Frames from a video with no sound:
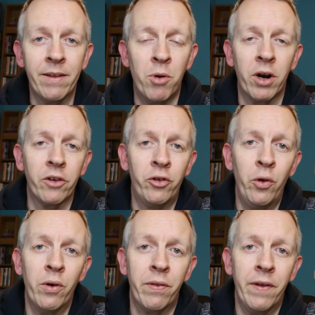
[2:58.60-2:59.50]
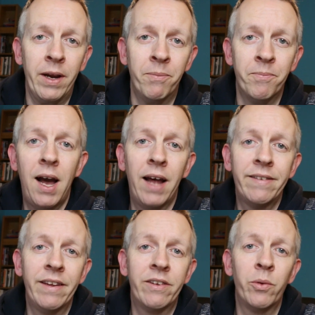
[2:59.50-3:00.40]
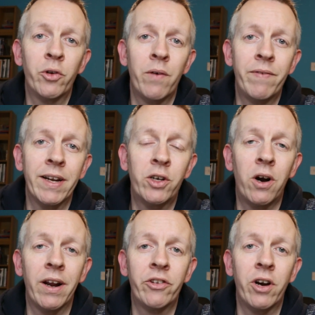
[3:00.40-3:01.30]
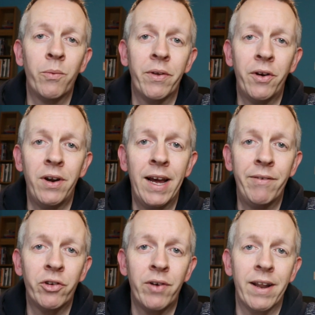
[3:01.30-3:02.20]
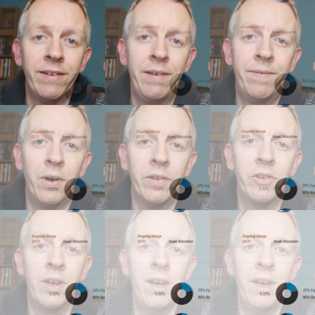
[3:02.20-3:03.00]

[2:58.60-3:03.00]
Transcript: the markets do their thing. And since I was on Vanguard, I started with their life strategy funds,